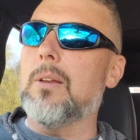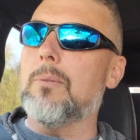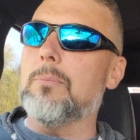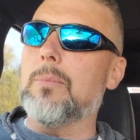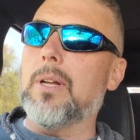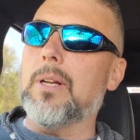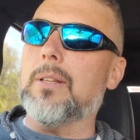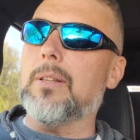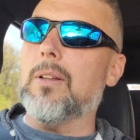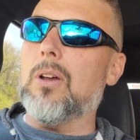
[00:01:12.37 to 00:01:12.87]

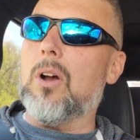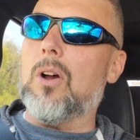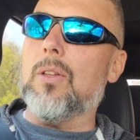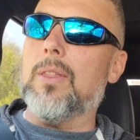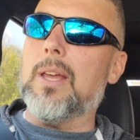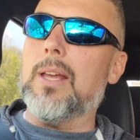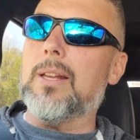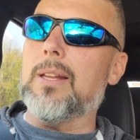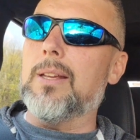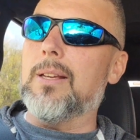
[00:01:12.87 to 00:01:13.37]
But all
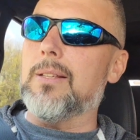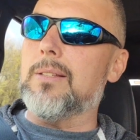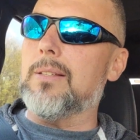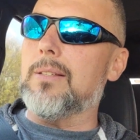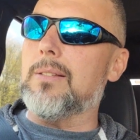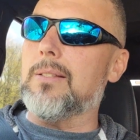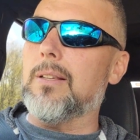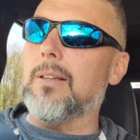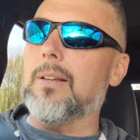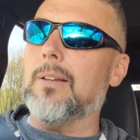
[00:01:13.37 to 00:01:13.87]
that
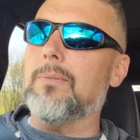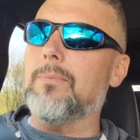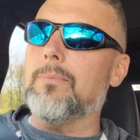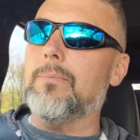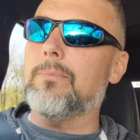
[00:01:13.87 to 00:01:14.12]
is a